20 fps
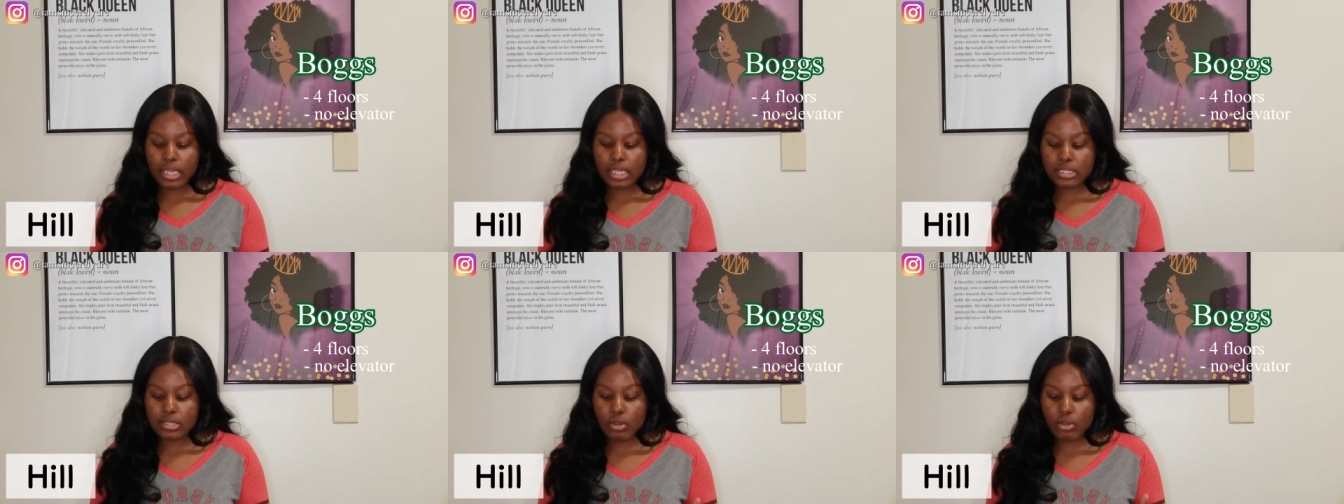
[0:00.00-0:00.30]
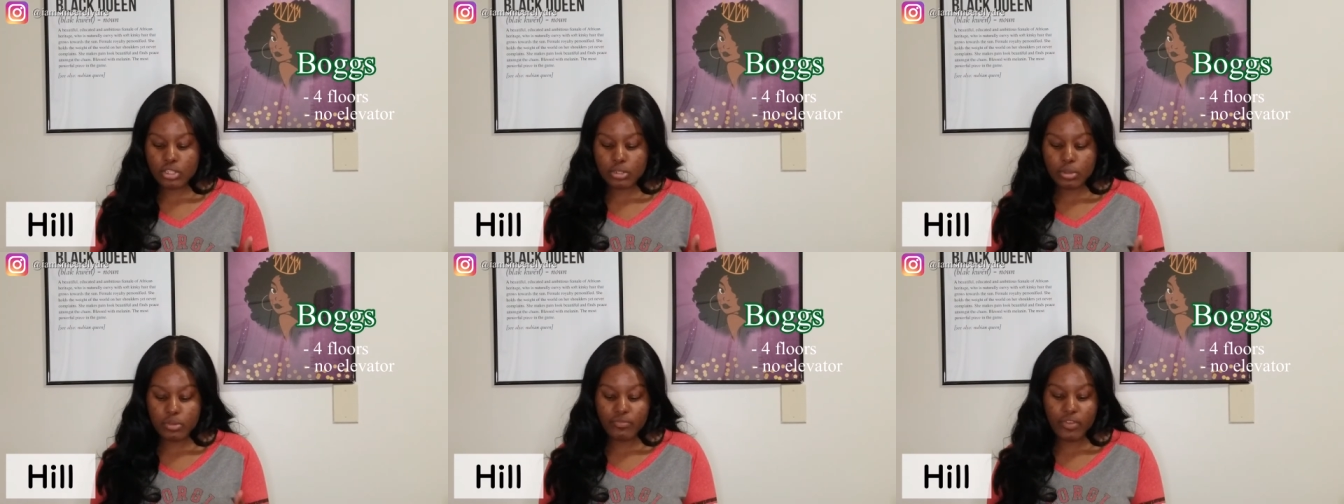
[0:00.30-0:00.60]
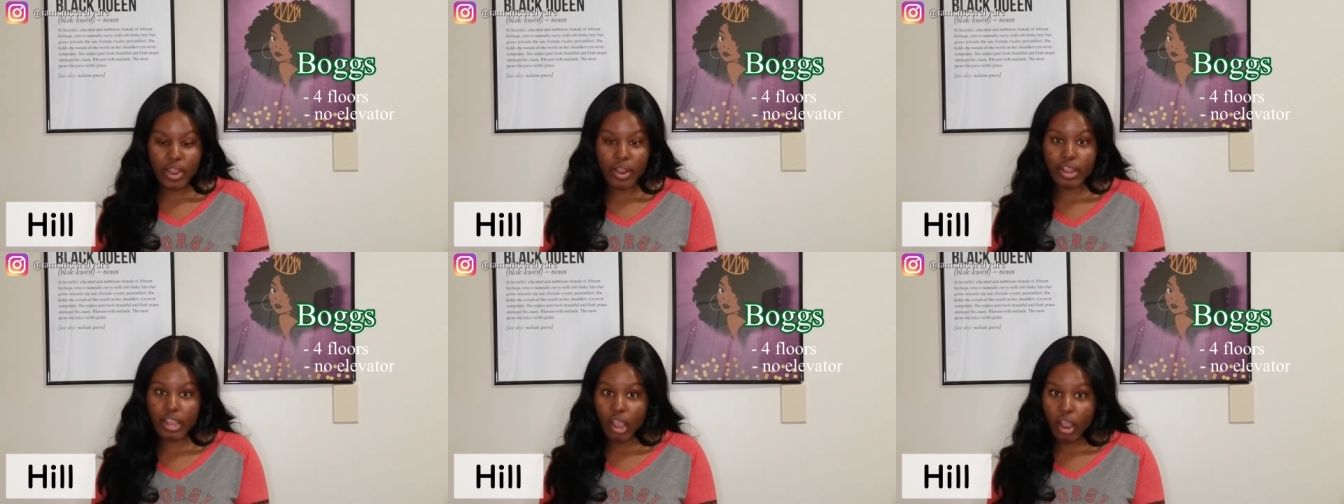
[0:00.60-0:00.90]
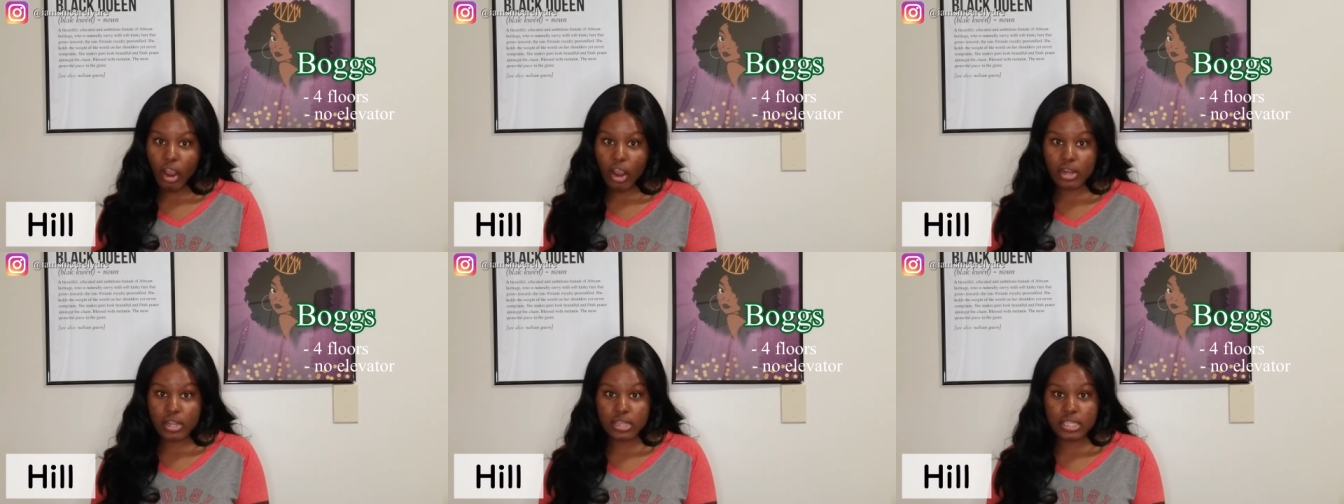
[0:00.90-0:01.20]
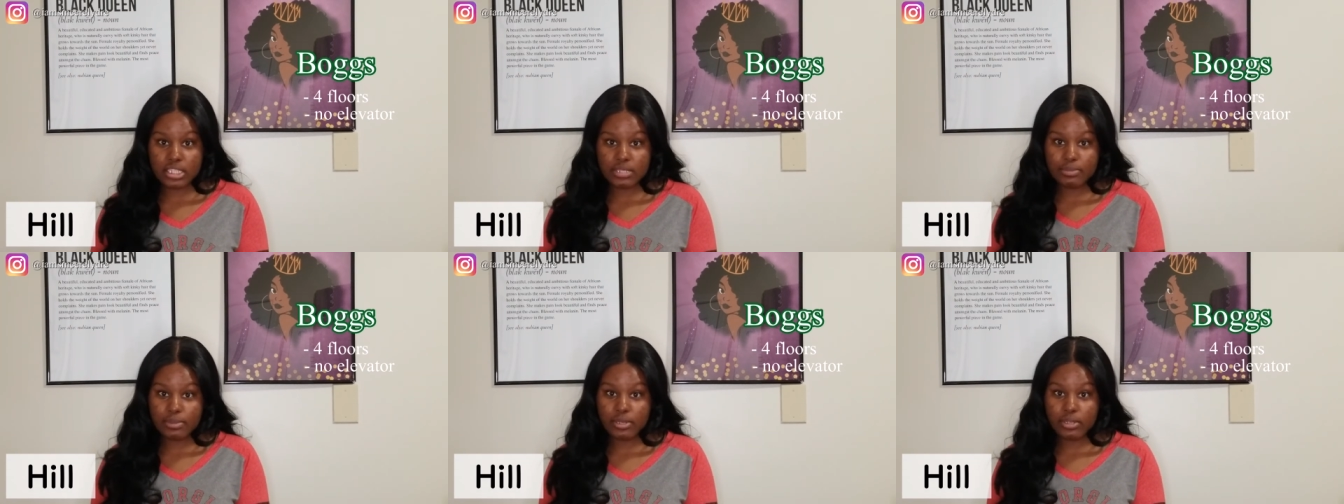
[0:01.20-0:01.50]
it's going to be very hard in
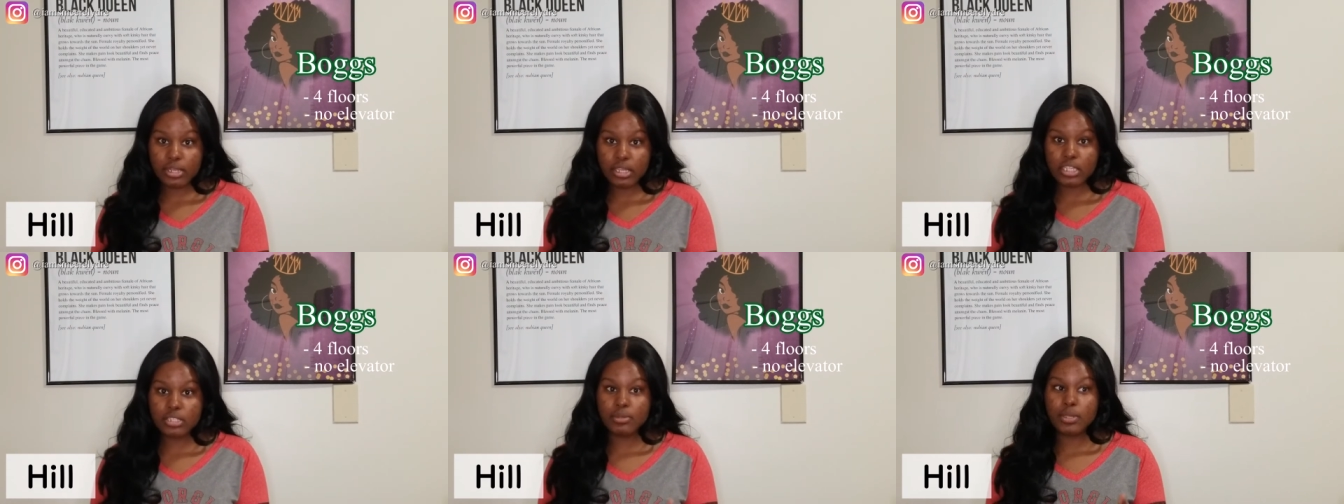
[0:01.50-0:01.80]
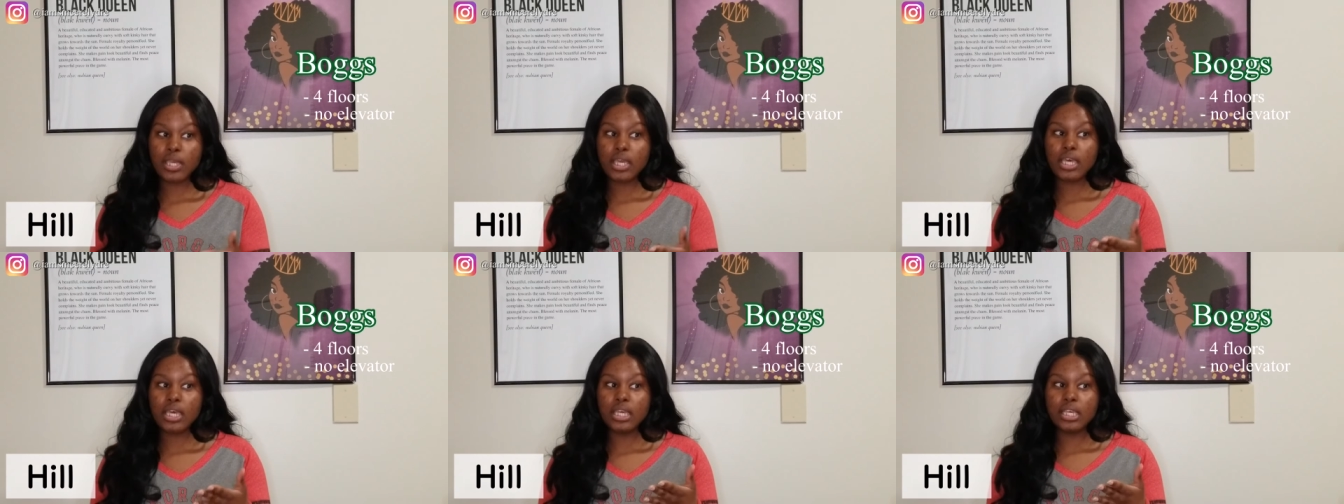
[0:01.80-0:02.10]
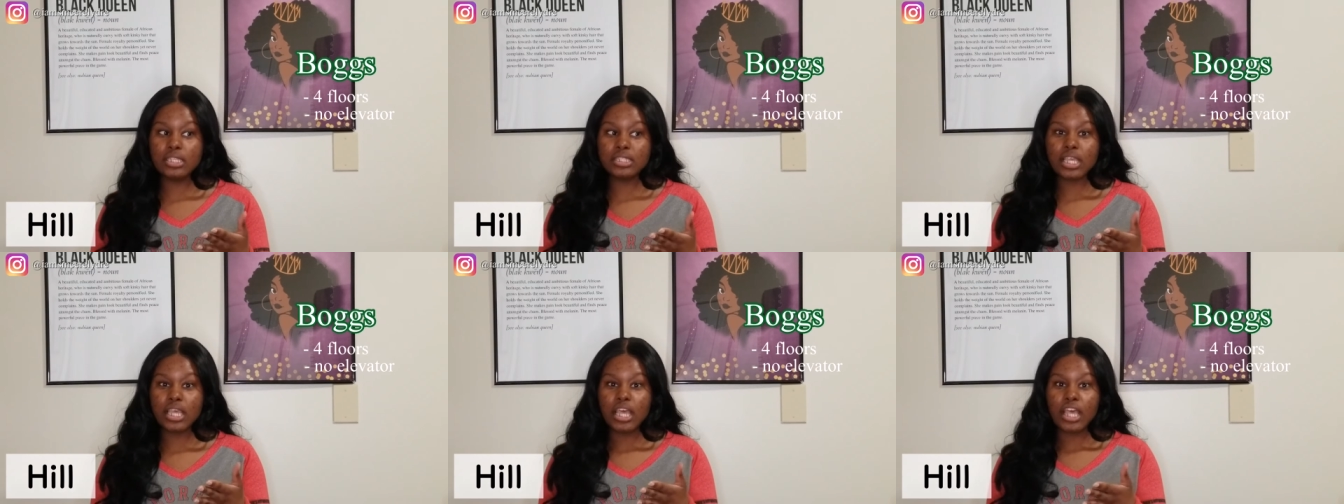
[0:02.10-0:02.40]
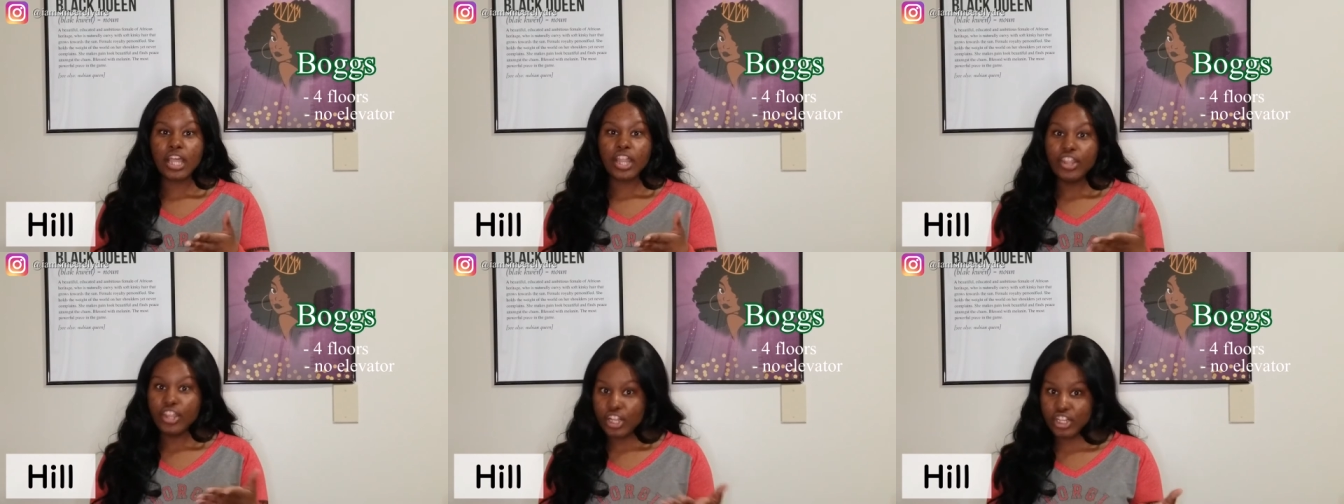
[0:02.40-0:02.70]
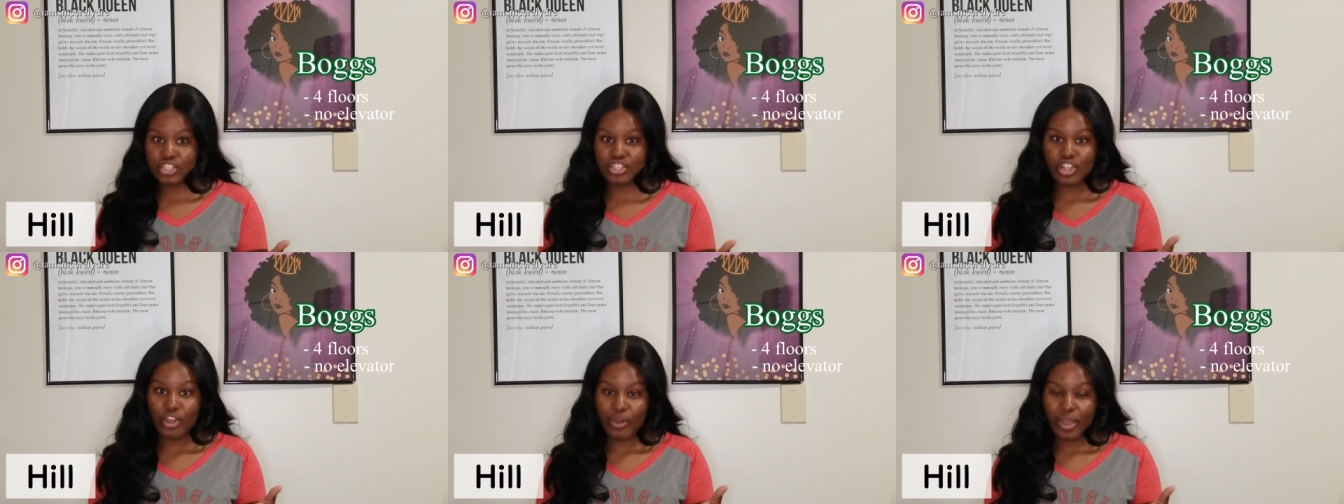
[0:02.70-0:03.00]
these buildings because
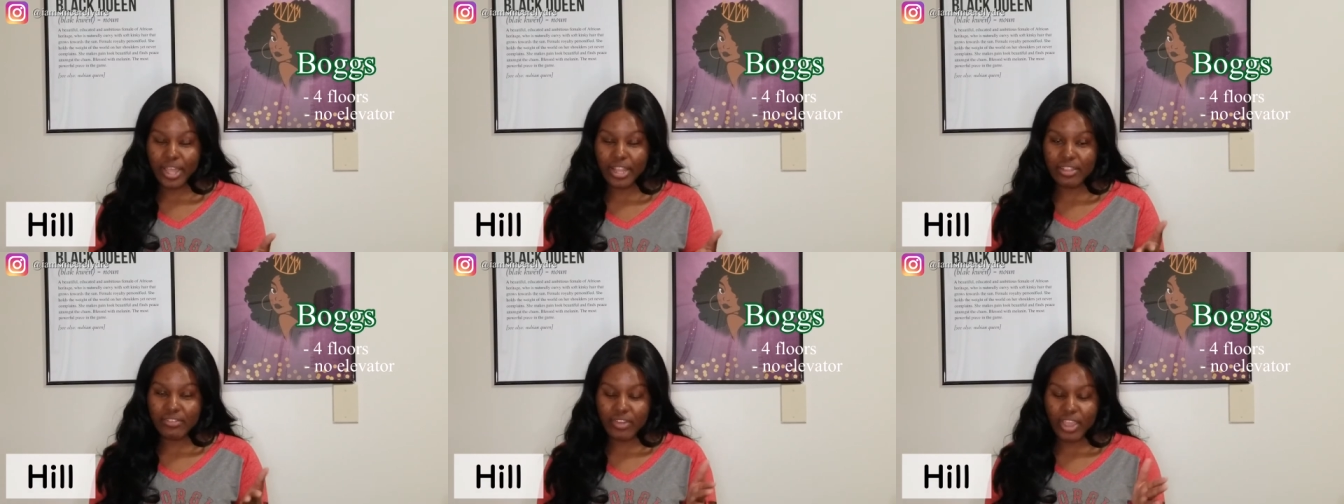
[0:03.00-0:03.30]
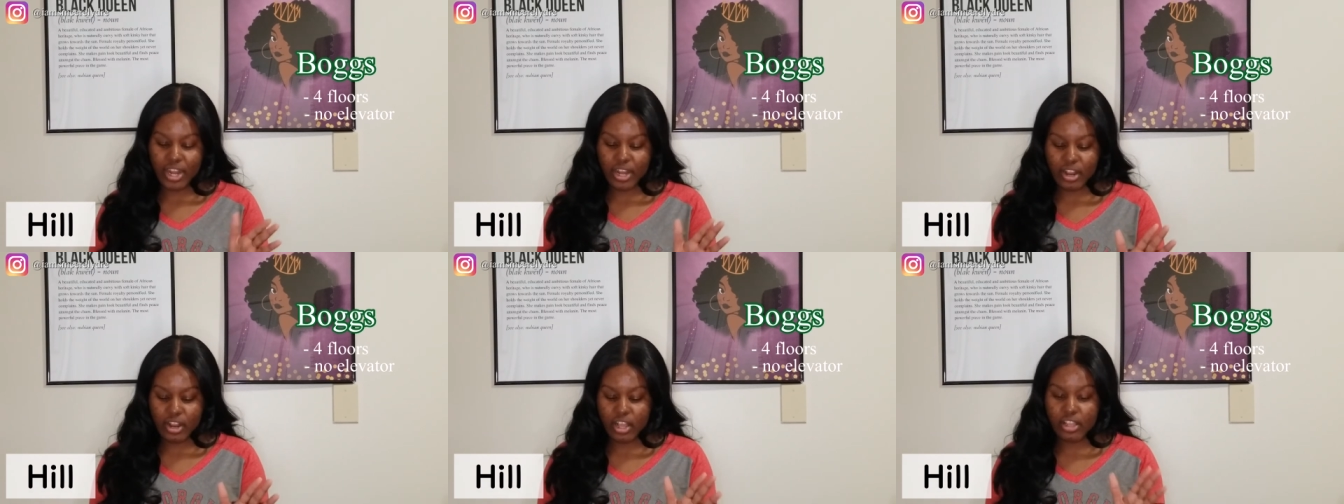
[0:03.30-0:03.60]
there's no elevator.